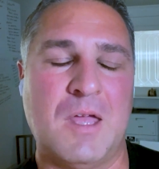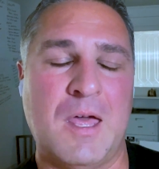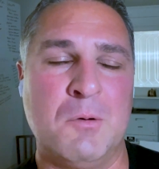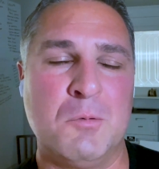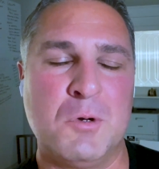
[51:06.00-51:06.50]
I
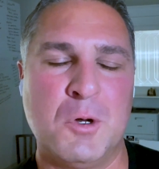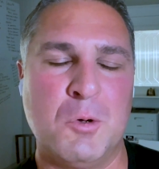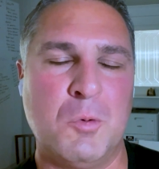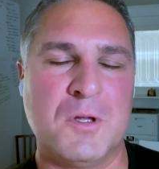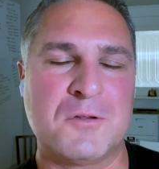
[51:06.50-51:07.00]
don't know
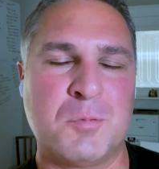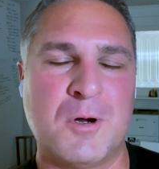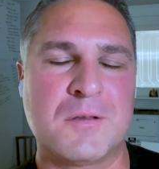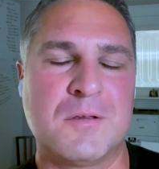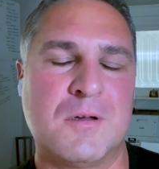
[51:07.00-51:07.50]
what
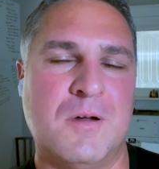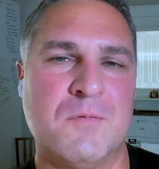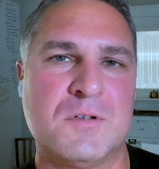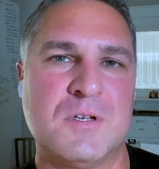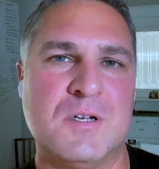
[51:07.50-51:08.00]
sparked the
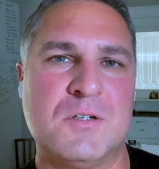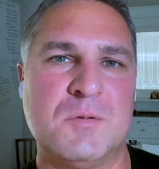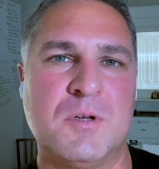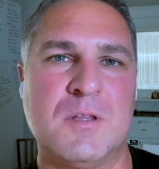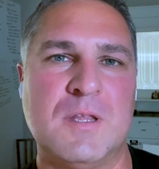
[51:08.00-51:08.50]

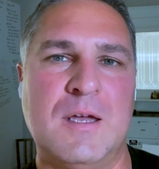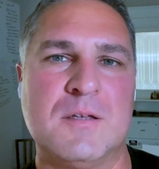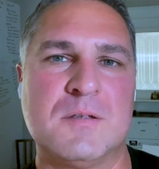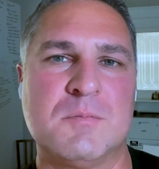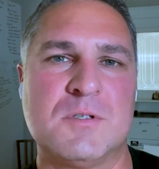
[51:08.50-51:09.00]
conversation, but they
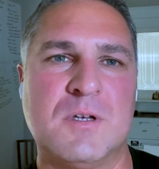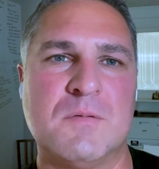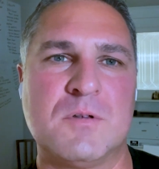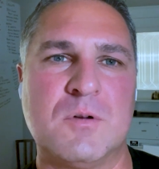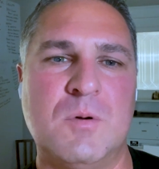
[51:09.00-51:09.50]
asked
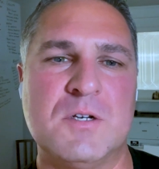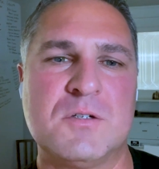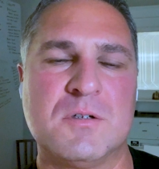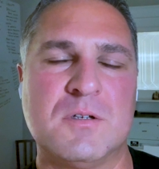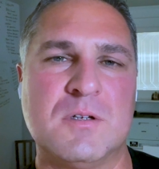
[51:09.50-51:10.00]
themselves the
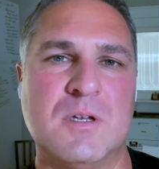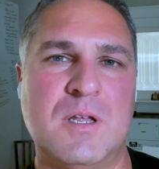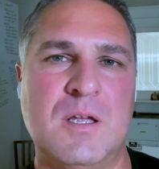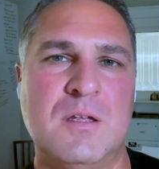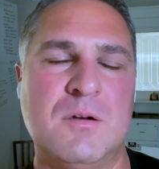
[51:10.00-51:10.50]
question,
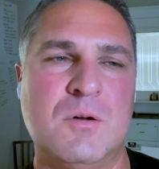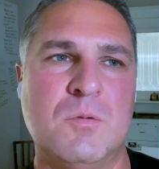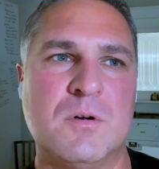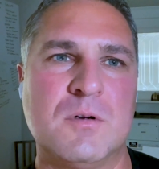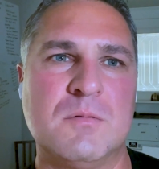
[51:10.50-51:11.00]
hey,
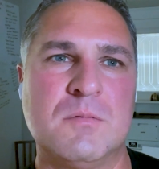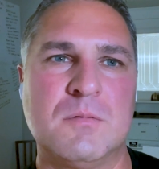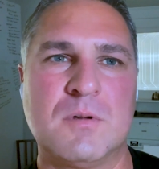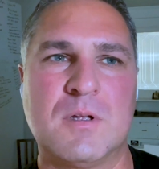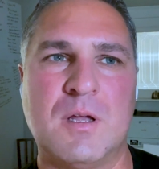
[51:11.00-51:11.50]
we're
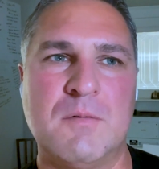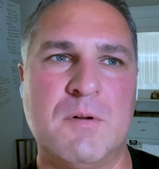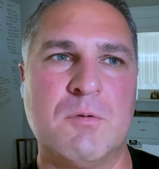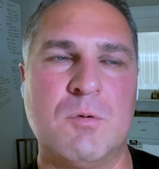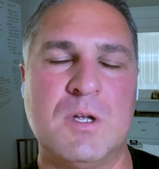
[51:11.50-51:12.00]
kind of
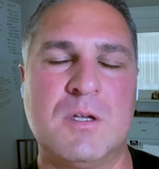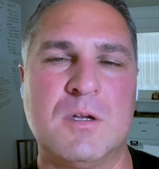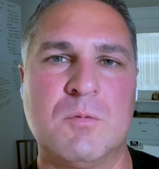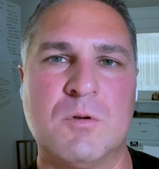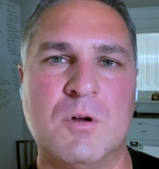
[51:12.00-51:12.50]
every
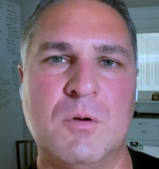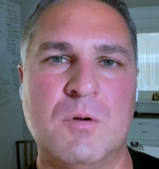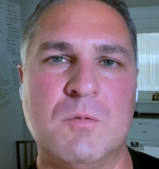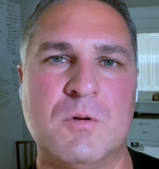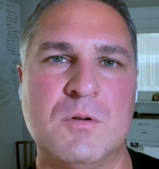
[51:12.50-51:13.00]
weekend we're going
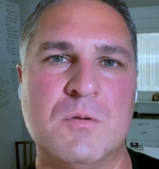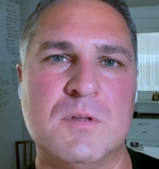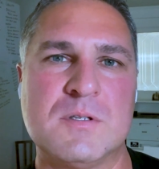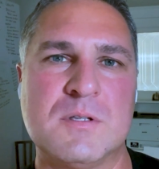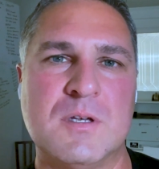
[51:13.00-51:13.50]
and we're doing
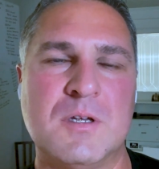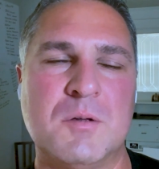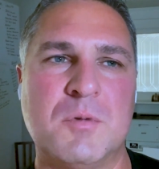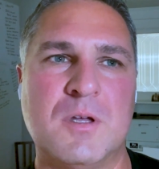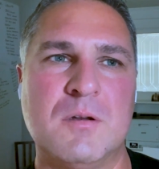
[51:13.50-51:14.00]
this
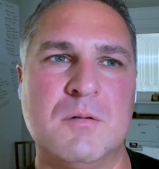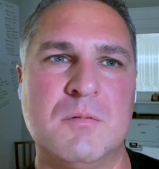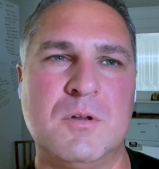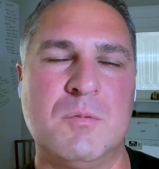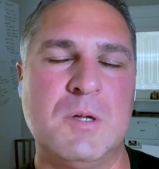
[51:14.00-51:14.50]
thing, but
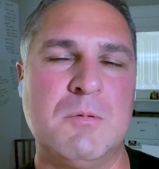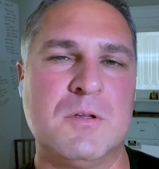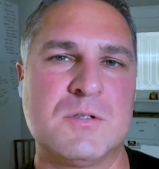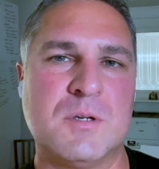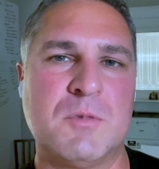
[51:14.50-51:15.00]
maybe
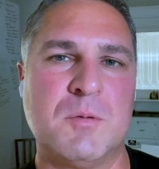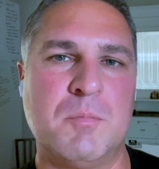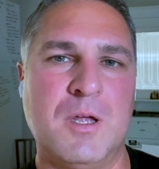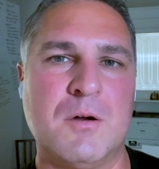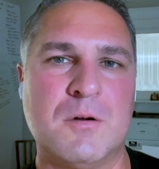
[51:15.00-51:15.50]
there's something
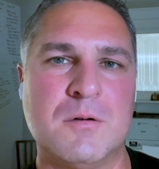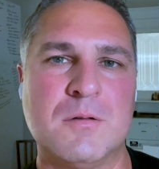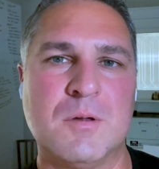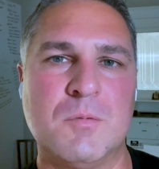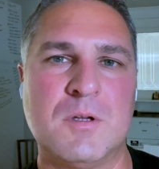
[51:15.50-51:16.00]
better
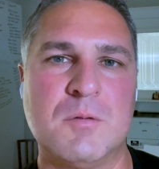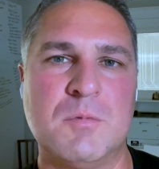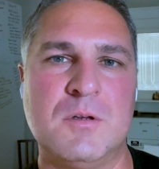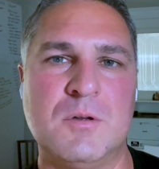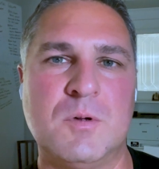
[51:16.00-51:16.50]
that we could
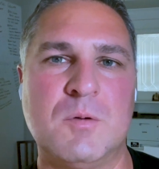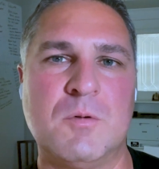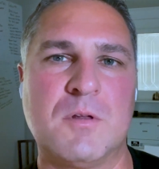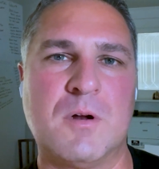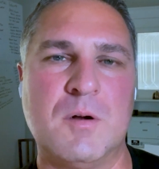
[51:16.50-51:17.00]
be doing
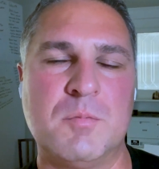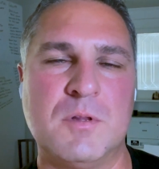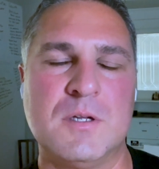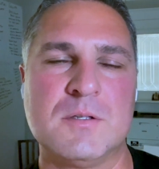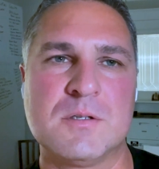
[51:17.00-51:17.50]
with our
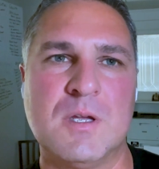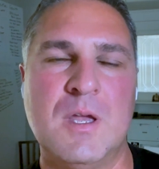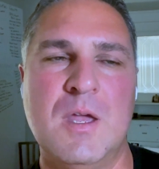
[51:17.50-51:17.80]
airplanes.